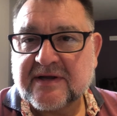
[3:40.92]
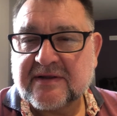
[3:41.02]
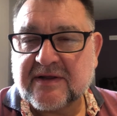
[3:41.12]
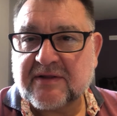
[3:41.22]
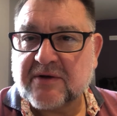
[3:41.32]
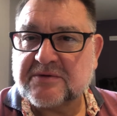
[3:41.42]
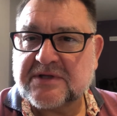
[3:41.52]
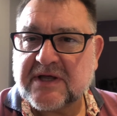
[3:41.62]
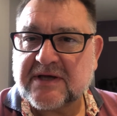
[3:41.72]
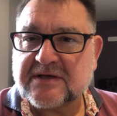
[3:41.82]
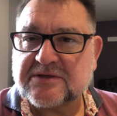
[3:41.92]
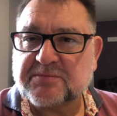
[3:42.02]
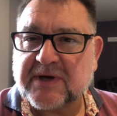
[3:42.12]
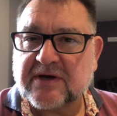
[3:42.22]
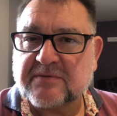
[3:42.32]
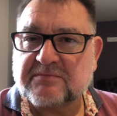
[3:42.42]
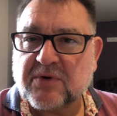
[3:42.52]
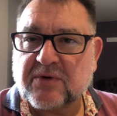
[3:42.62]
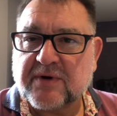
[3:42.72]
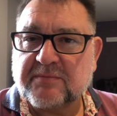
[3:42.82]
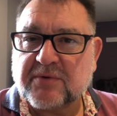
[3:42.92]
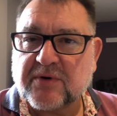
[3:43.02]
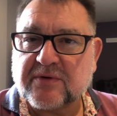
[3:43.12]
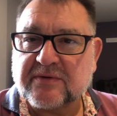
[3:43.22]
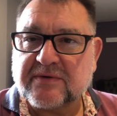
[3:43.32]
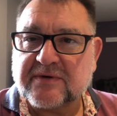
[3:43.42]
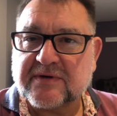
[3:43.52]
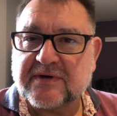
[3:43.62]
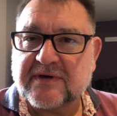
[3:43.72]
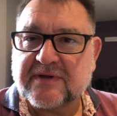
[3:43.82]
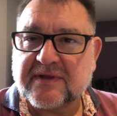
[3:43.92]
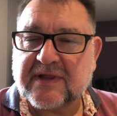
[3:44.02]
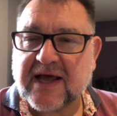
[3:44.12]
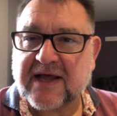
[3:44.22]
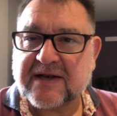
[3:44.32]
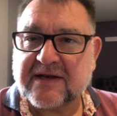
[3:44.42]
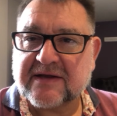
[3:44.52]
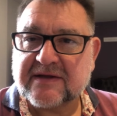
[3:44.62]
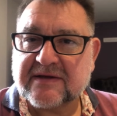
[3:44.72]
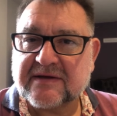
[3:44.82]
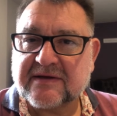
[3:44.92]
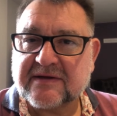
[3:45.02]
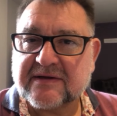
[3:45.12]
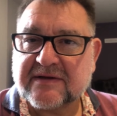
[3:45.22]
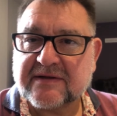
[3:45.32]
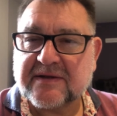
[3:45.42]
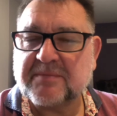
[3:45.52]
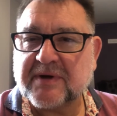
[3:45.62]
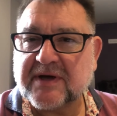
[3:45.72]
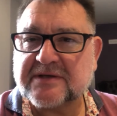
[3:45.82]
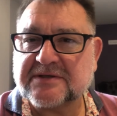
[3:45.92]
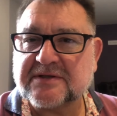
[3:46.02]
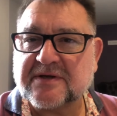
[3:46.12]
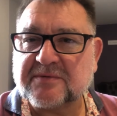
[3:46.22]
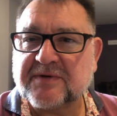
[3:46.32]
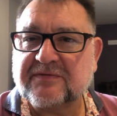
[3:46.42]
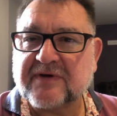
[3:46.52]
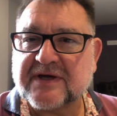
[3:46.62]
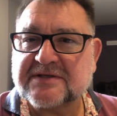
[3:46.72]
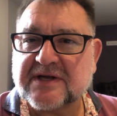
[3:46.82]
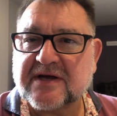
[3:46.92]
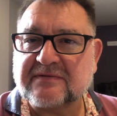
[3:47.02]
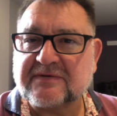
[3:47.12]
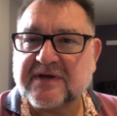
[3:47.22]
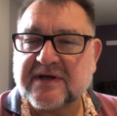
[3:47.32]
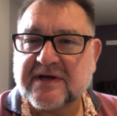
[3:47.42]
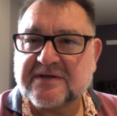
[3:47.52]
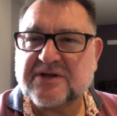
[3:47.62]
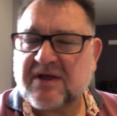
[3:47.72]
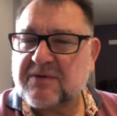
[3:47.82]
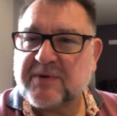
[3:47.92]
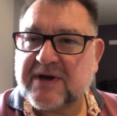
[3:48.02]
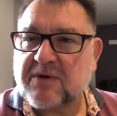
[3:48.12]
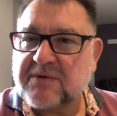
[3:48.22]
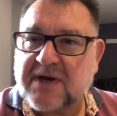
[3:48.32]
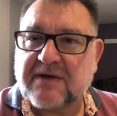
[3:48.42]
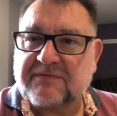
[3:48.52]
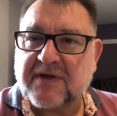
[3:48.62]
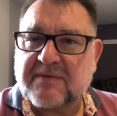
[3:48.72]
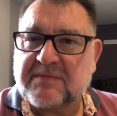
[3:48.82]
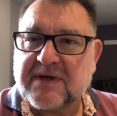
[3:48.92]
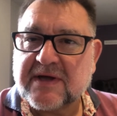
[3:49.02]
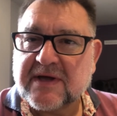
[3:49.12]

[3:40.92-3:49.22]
That those things become more important than the person that we first loved. It's not that we don't love them.